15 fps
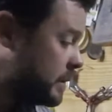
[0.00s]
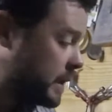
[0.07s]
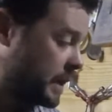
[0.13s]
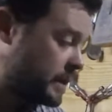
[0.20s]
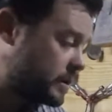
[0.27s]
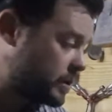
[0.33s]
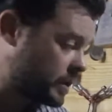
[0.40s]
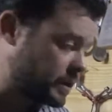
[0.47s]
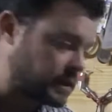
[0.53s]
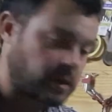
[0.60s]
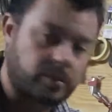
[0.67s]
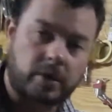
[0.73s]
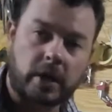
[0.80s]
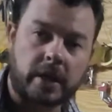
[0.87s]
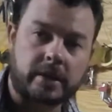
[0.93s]
Let's just
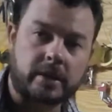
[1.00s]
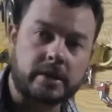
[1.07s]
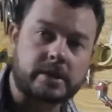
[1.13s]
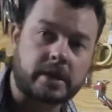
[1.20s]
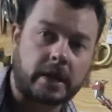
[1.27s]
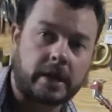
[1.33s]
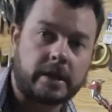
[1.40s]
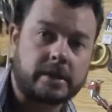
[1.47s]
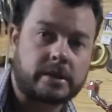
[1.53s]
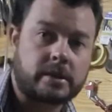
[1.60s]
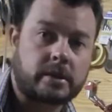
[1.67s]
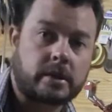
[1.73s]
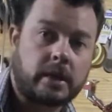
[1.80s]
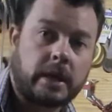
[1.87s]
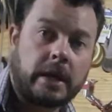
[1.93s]
simulate this
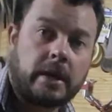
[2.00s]
as